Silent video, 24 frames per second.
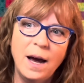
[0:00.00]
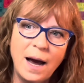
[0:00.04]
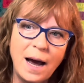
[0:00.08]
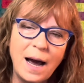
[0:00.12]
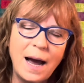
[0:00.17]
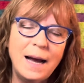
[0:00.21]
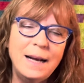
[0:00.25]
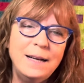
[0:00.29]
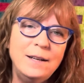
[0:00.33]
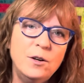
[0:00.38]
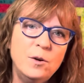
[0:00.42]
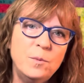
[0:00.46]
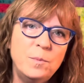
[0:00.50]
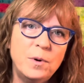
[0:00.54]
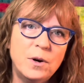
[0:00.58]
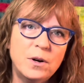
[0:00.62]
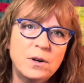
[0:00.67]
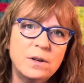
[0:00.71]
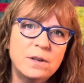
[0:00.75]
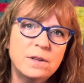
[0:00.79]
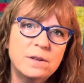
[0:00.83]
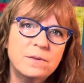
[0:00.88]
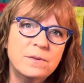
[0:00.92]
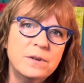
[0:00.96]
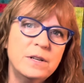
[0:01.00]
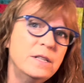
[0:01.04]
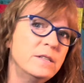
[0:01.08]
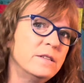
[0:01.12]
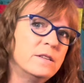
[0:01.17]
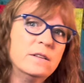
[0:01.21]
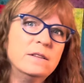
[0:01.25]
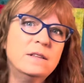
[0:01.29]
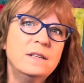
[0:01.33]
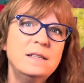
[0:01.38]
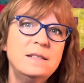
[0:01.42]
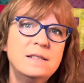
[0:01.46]
I know part of the
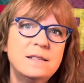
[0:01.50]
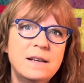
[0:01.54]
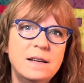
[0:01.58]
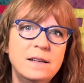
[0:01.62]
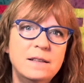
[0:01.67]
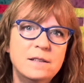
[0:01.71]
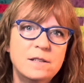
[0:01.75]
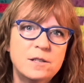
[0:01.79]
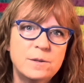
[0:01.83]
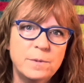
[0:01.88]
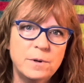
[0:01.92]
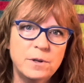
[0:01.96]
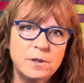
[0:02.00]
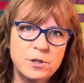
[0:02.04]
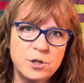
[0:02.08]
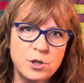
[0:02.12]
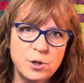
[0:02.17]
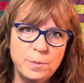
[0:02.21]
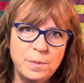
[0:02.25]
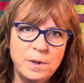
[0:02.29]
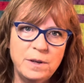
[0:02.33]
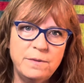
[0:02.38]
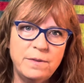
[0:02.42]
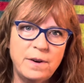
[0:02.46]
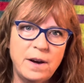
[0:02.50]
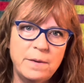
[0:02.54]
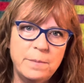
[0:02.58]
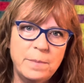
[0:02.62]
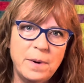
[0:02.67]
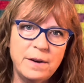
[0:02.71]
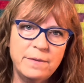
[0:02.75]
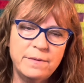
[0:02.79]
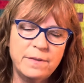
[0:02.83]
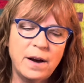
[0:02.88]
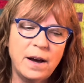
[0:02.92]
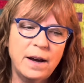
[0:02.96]
reason they say the small should be five
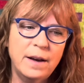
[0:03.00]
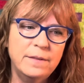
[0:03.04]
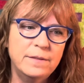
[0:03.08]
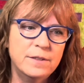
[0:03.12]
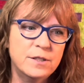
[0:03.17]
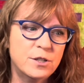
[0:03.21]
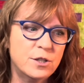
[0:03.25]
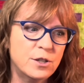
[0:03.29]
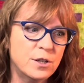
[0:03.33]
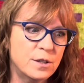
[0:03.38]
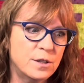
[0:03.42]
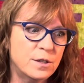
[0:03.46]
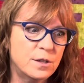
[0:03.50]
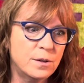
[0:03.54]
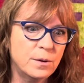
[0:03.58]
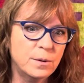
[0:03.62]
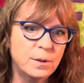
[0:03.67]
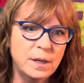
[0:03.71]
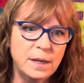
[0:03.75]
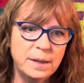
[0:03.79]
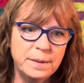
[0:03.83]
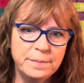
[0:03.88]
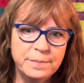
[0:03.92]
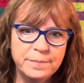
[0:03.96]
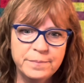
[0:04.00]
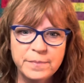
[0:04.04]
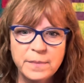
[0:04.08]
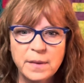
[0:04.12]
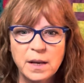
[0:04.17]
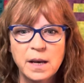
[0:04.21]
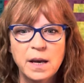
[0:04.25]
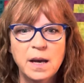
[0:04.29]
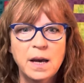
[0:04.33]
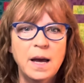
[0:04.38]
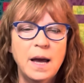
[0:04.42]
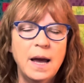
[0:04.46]
by five is just so that
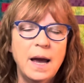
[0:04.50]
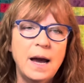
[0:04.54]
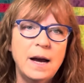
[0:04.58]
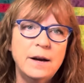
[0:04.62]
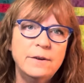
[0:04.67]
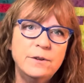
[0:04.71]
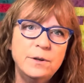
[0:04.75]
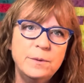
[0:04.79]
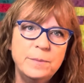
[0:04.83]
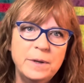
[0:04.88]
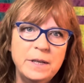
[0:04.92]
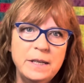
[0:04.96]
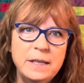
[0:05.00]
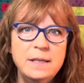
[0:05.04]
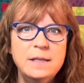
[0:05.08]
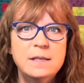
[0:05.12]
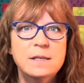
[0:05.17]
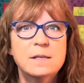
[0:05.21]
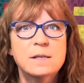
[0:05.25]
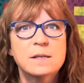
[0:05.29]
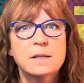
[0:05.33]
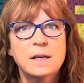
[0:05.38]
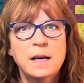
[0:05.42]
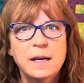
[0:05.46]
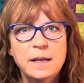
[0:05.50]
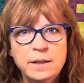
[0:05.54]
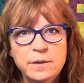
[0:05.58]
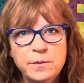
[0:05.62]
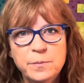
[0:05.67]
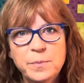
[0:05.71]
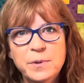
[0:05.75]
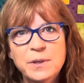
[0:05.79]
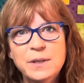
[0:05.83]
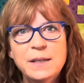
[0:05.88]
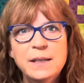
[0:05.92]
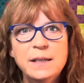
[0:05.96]
everybody's kind of
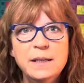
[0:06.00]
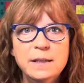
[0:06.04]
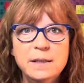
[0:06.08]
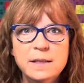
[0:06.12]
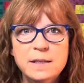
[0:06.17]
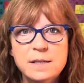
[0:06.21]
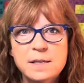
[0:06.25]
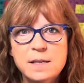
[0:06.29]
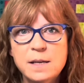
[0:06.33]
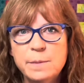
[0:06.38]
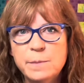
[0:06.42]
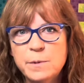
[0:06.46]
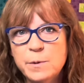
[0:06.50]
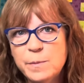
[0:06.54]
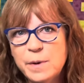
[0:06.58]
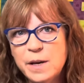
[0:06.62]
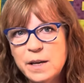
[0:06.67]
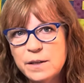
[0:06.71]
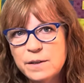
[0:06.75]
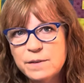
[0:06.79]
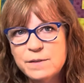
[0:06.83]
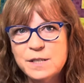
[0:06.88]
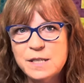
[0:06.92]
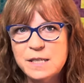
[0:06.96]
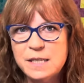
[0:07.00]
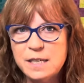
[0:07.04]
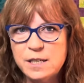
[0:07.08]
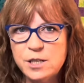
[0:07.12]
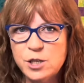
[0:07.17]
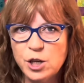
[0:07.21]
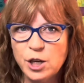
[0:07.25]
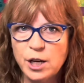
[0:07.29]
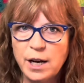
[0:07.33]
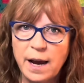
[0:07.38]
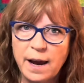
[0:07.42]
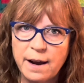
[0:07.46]
putting in the same amount of
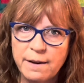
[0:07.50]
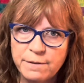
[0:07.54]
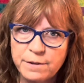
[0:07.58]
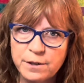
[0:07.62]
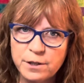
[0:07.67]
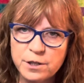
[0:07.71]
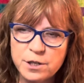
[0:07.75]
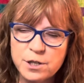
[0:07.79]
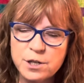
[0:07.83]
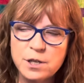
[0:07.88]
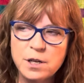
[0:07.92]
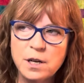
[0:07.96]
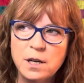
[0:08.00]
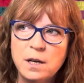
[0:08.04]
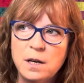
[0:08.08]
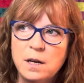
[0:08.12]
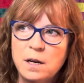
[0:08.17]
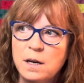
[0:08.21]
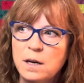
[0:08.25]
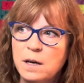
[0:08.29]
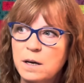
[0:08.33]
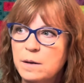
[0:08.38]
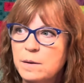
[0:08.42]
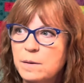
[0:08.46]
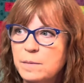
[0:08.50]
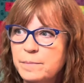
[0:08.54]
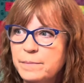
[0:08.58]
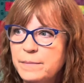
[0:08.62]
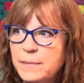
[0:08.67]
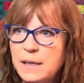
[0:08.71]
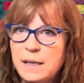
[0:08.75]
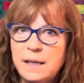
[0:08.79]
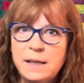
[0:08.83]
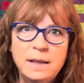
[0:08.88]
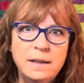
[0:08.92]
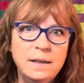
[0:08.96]
stitching effort
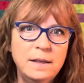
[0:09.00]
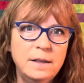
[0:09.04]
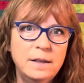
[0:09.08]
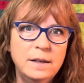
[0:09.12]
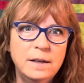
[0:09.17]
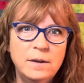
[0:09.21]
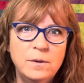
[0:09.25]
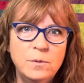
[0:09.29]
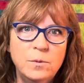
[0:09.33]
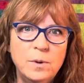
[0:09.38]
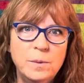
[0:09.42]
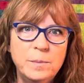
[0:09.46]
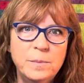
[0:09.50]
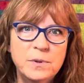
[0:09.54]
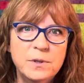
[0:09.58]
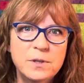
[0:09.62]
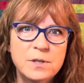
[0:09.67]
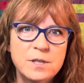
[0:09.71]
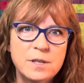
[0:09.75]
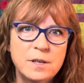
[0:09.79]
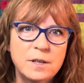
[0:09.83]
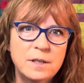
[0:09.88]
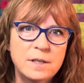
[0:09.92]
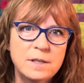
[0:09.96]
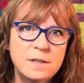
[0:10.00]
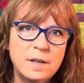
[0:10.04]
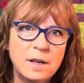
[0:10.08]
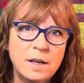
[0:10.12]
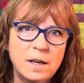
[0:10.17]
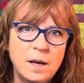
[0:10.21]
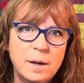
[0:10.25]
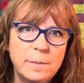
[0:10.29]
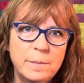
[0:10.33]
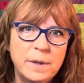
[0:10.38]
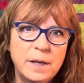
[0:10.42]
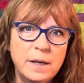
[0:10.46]
meaning, you know, one person isn't
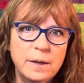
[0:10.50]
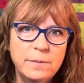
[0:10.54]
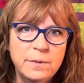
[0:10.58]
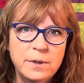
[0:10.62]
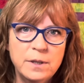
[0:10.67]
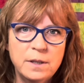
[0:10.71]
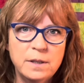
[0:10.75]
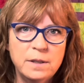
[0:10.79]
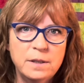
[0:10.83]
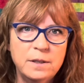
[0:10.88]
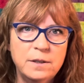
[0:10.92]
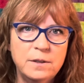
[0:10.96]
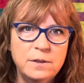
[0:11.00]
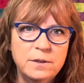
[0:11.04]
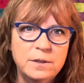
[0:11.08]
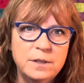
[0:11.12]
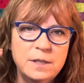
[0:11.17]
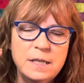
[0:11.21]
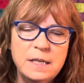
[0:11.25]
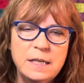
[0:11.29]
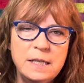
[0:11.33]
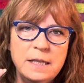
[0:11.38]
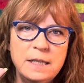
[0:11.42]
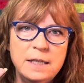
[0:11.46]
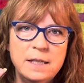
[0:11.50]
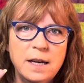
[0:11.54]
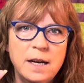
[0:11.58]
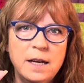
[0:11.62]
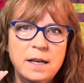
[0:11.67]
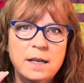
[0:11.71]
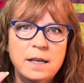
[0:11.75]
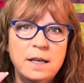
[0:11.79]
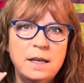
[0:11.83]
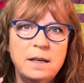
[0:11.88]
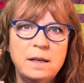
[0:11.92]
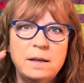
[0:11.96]
coming with a little teeny
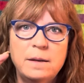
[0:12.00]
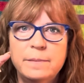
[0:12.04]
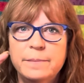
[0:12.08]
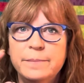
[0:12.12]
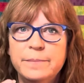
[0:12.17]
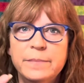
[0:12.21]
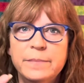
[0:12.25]
tiny,